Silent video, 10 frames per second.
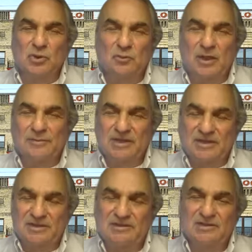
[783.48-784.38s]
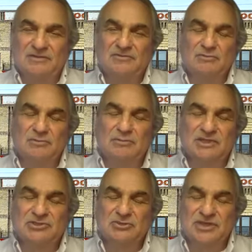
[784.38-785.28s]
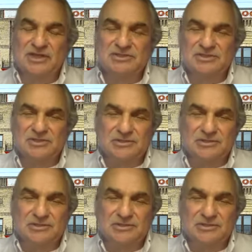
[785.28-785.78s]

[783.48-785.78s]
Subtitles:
a remedy that meets your taste.